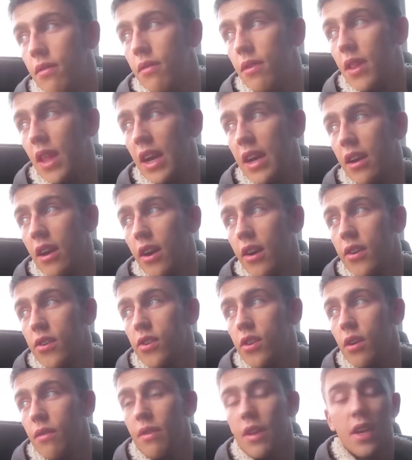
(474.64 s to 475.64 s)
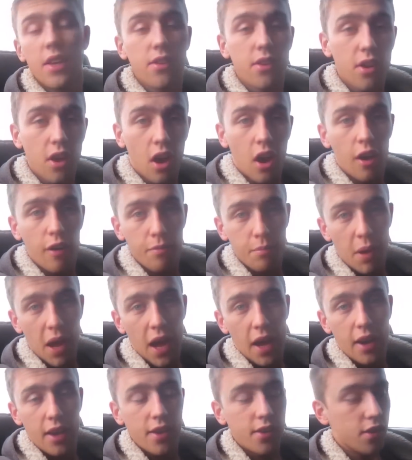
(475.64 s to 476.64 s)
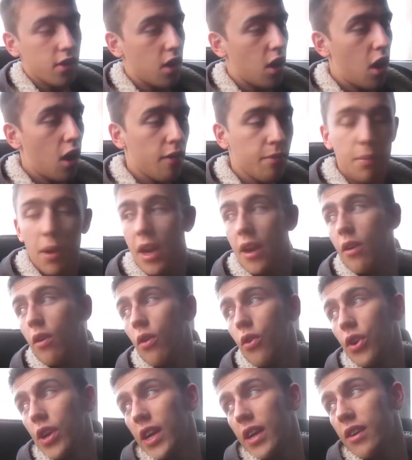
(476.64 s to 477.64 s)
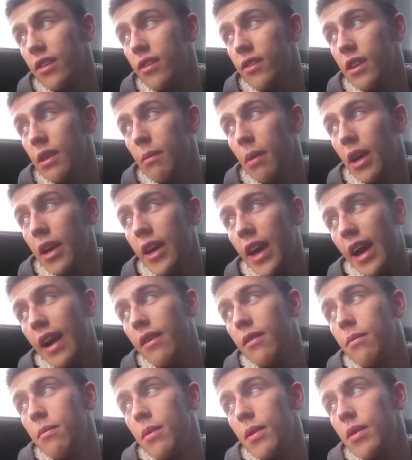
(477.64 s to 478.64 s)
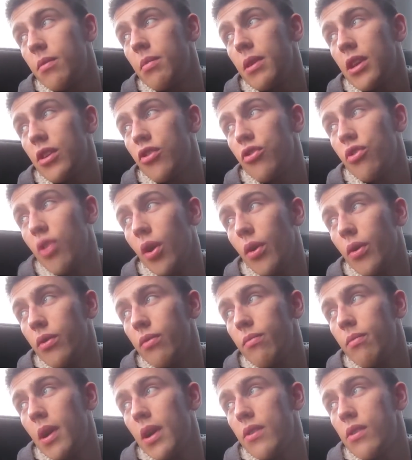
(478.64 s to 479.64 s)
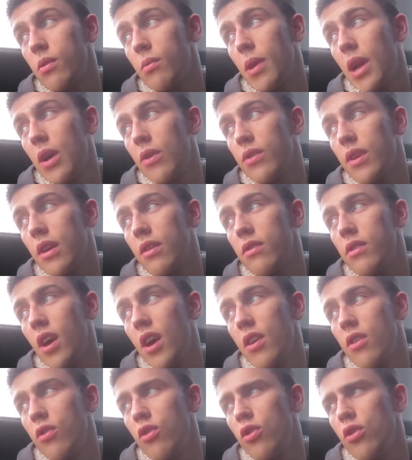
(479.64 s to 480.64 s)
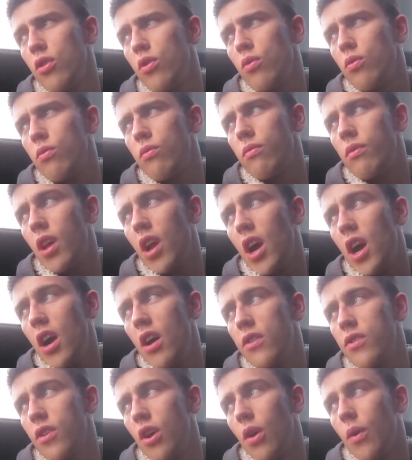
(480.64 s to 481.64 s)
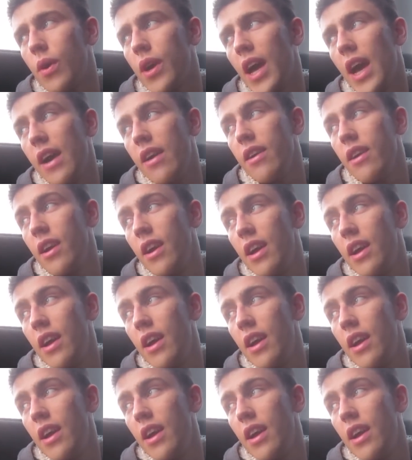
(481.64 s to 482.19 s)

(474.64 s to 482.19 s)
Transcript: For that kind of stuff, it isn't half bad. It isn't half bad at all. And I can see my cat is being stroked by someone else outside. You asshole cat.